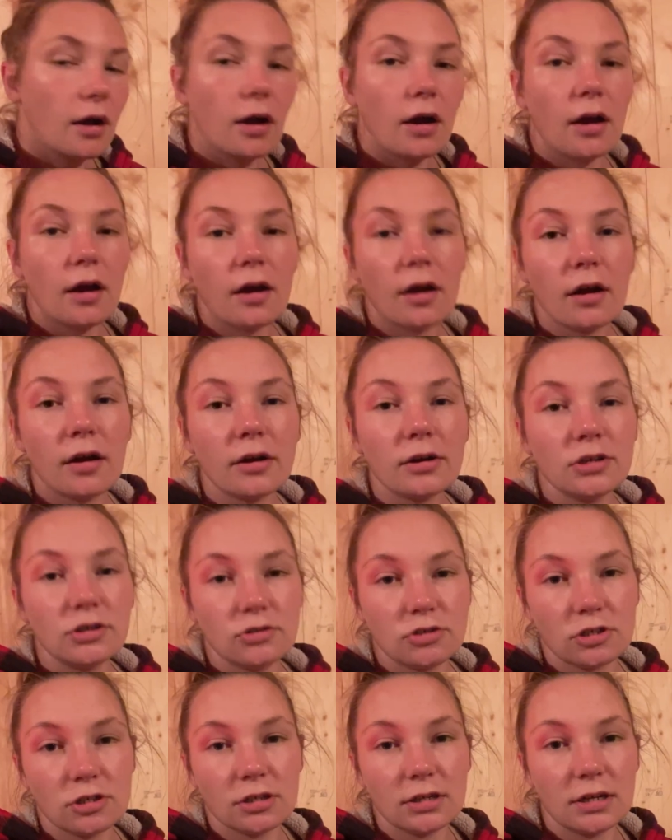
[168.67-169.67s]
are
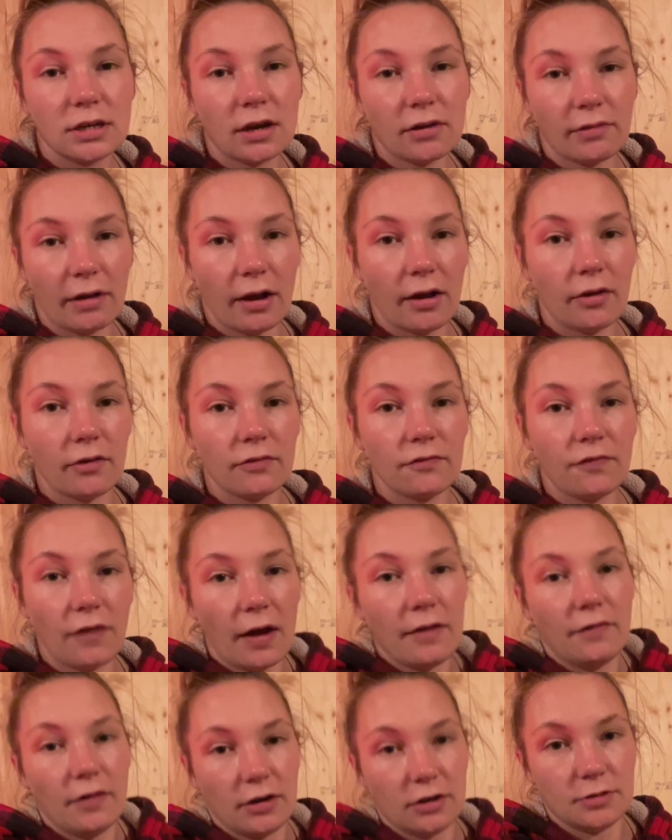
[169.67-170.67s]
usually around
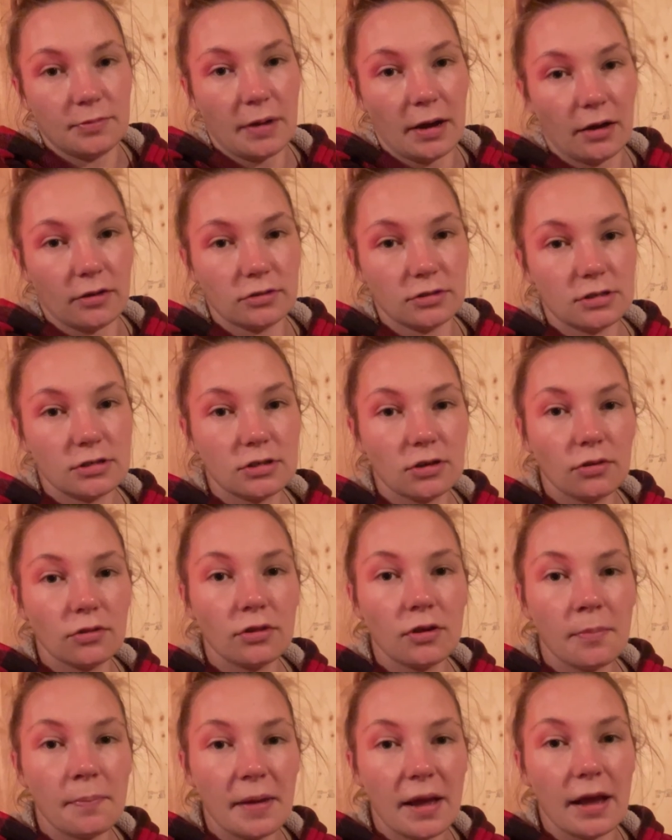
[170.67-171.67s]
500 pounds. So
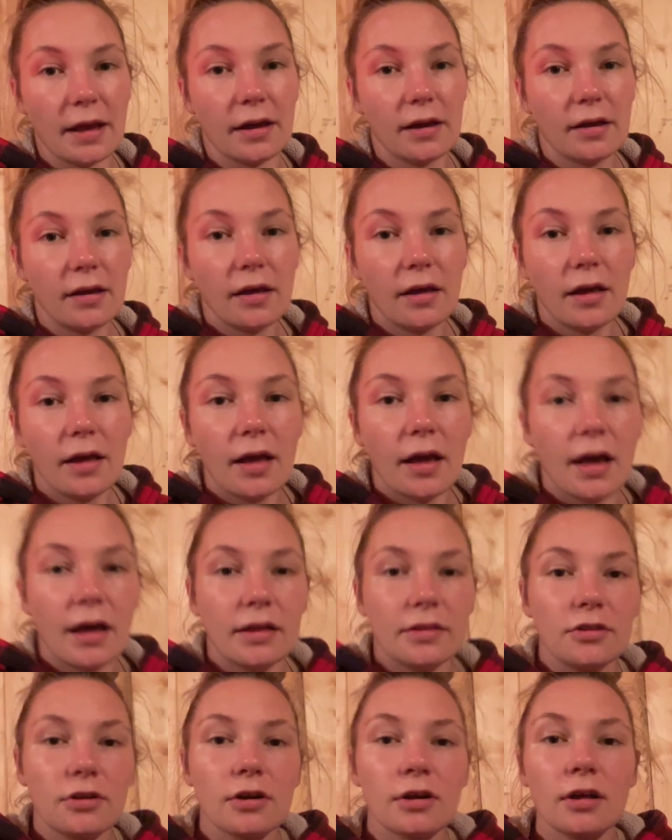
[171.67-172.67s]
they're big
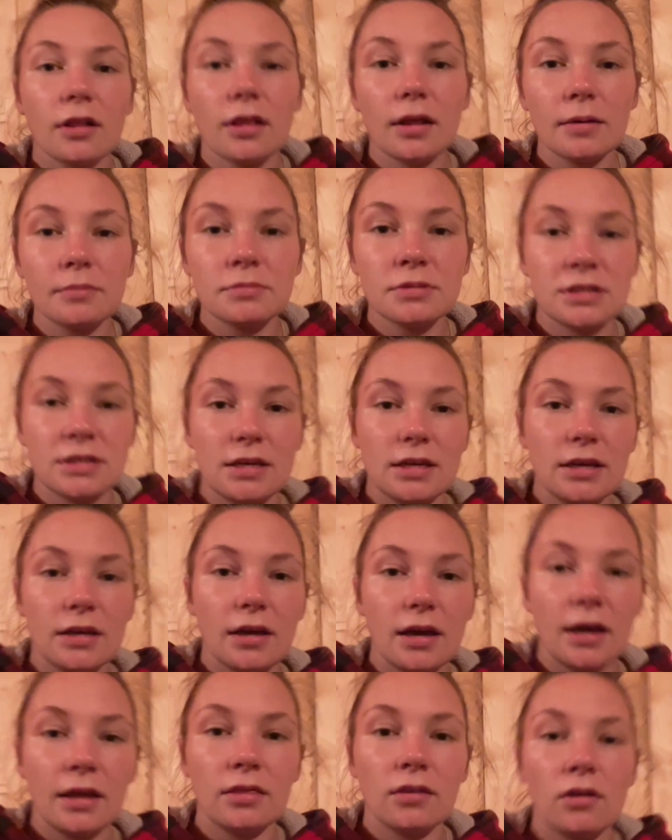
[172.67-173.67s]
and they're clumsy
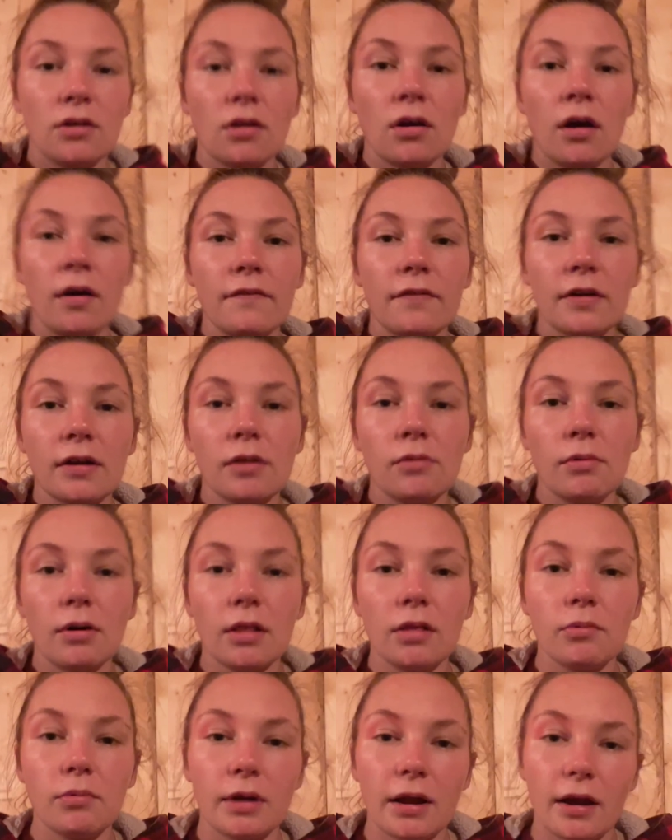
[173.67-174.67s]
and they're not very well
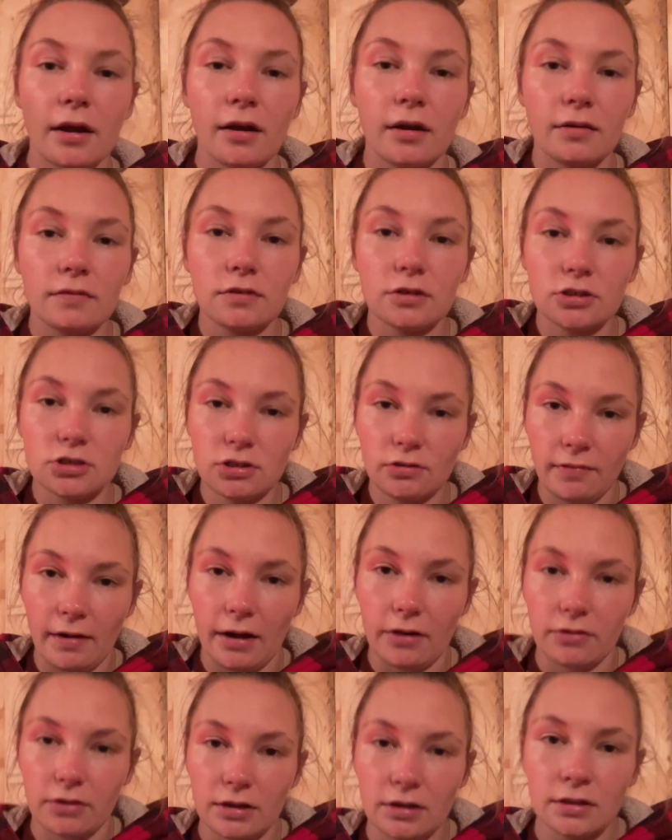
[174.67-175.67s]
aware of their
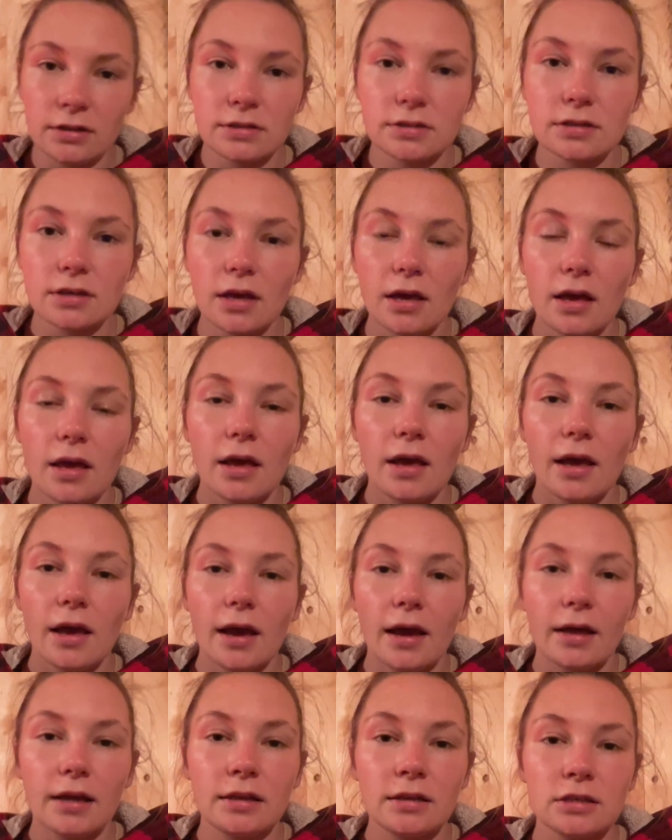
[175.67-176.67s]
surroundings.
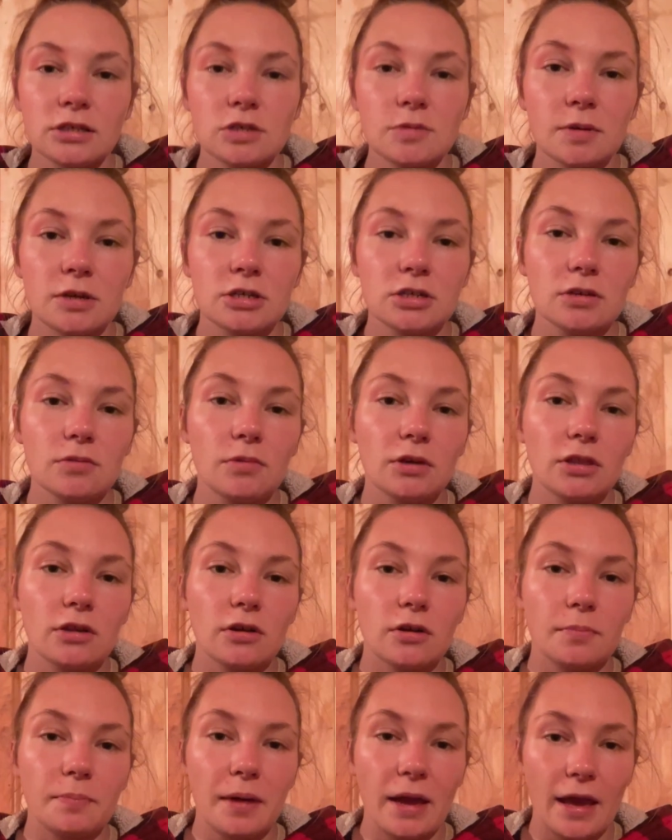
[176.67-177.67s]
And especially when they're
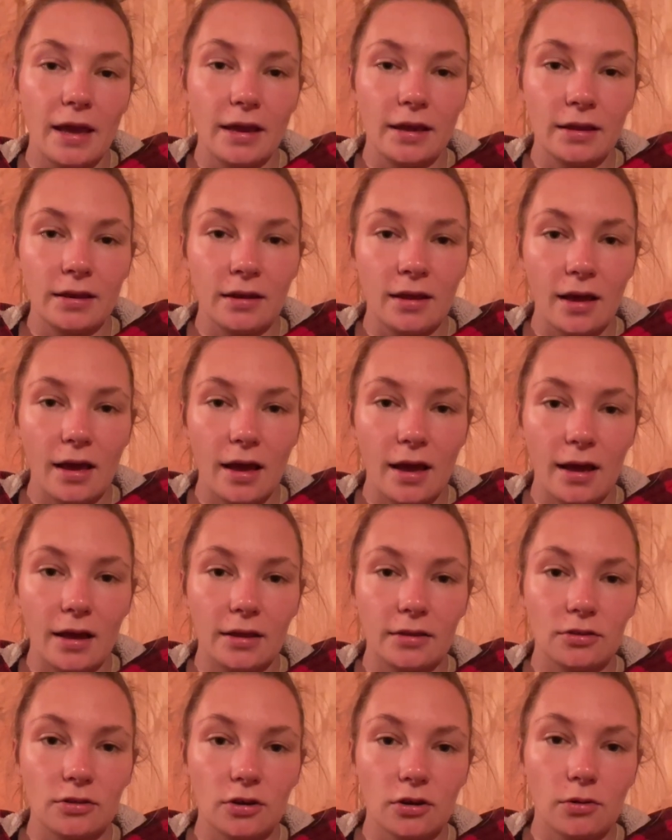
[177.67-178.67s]
in pain
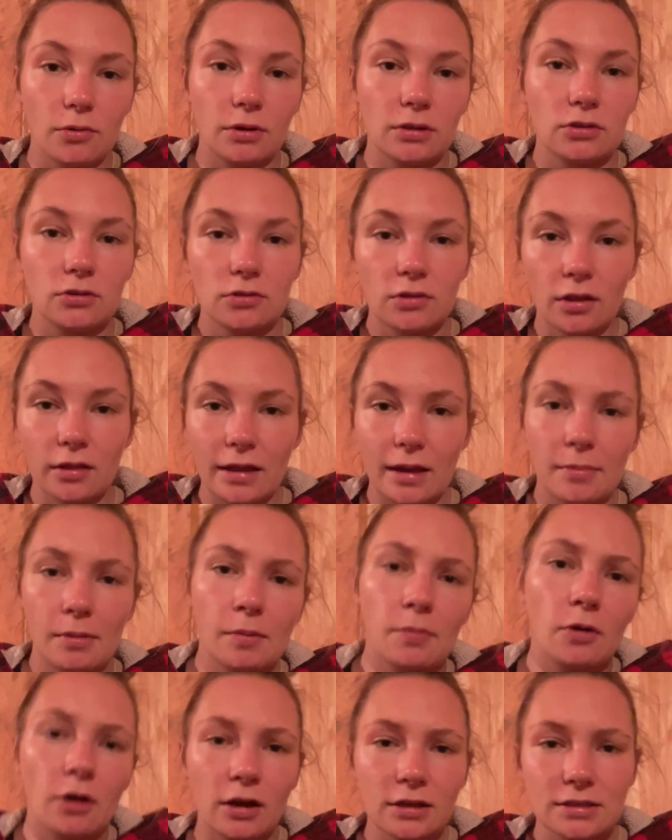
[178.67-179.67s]
and they're going through the labor
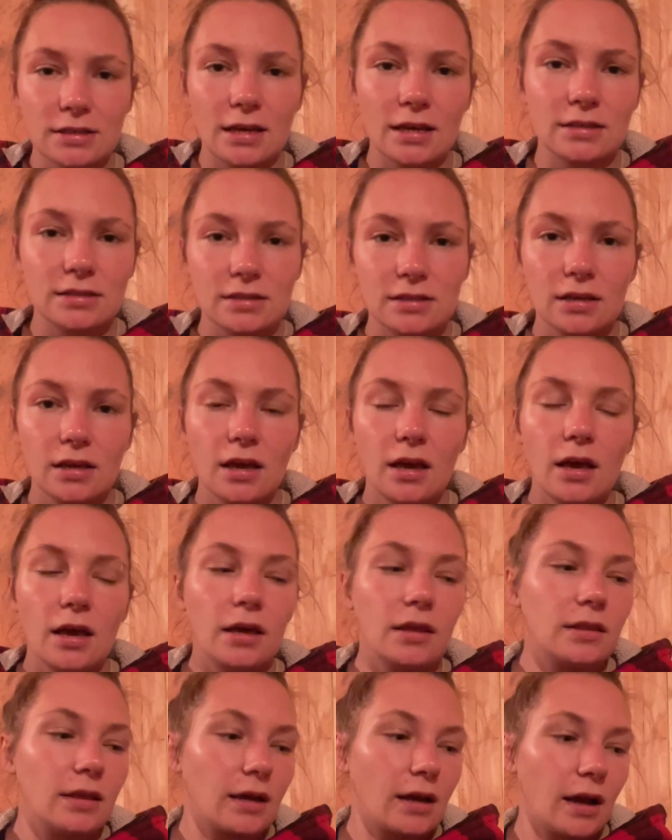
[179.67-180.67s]
process,
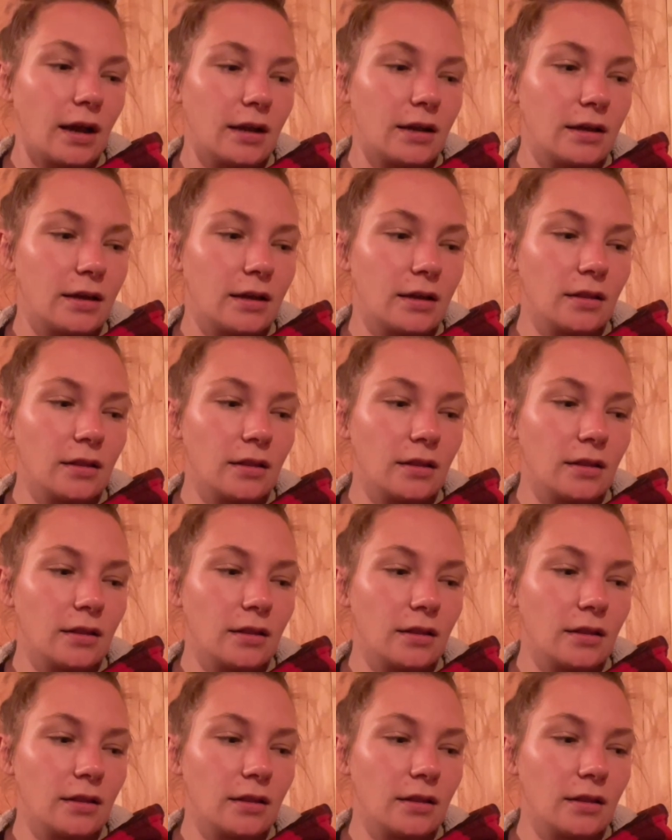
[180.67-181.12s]
they kind of get a